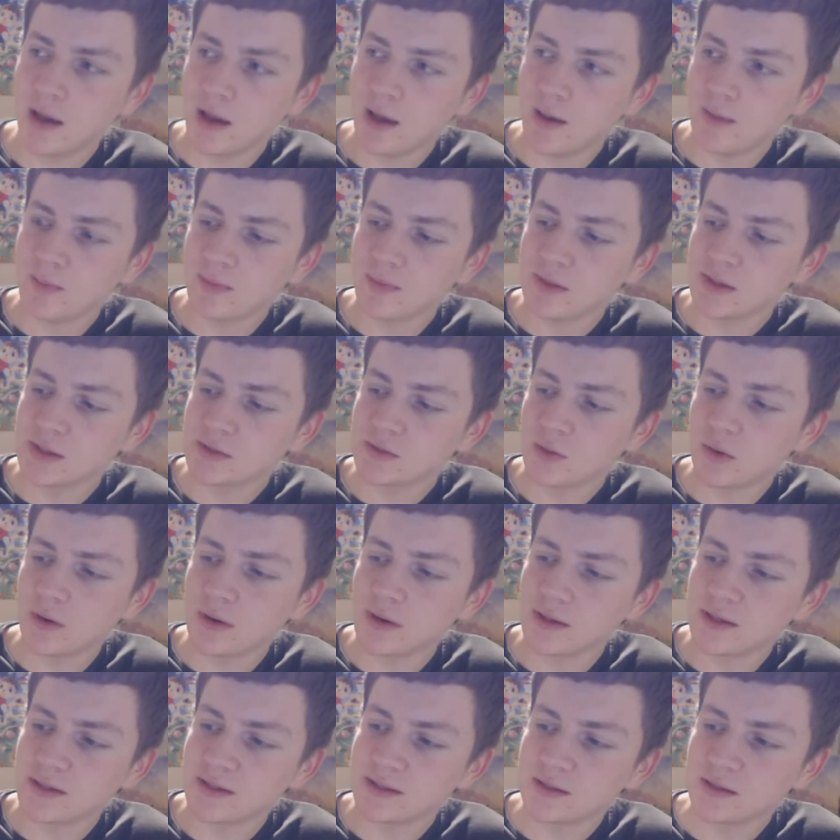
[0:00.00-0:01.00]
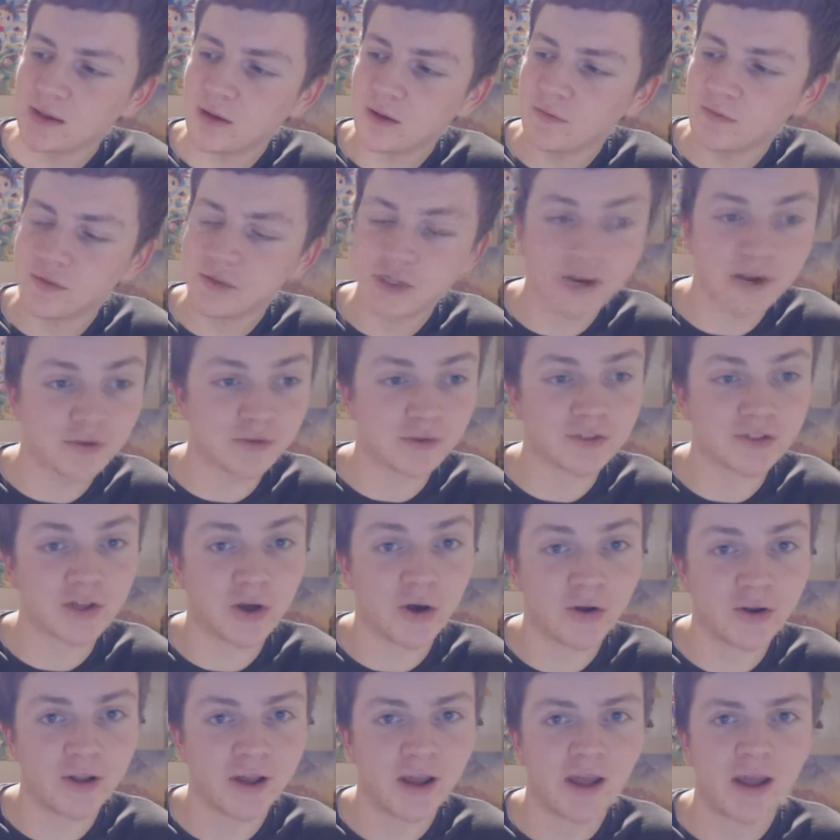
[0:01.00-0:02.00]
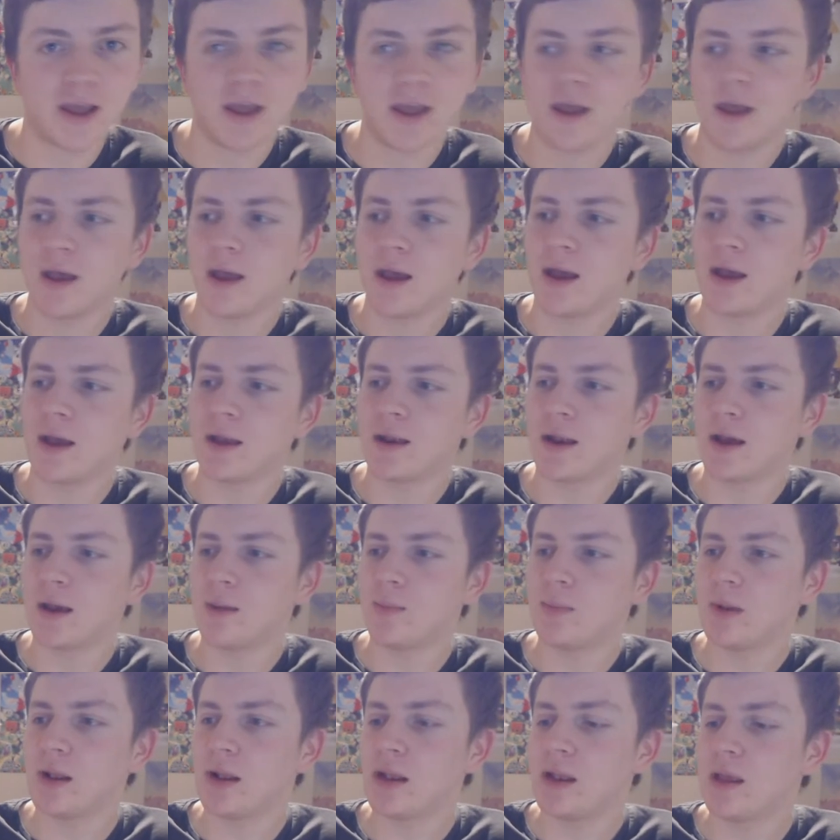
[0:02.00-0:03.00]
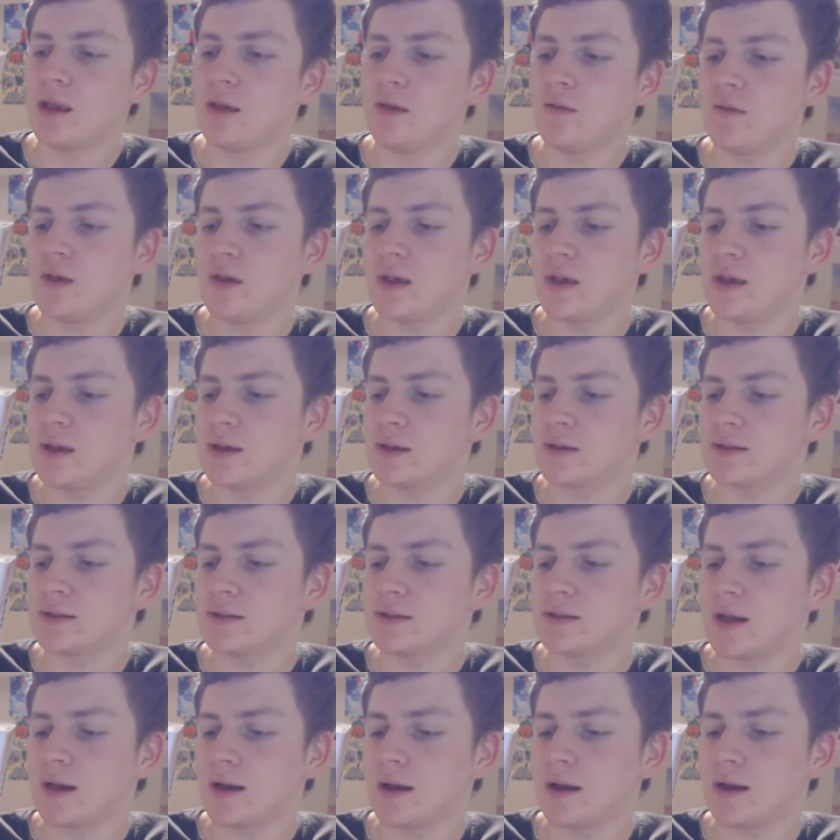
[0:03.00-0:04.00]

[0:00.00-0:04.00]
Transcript: Um, this one is of General Zod, and I believe he's...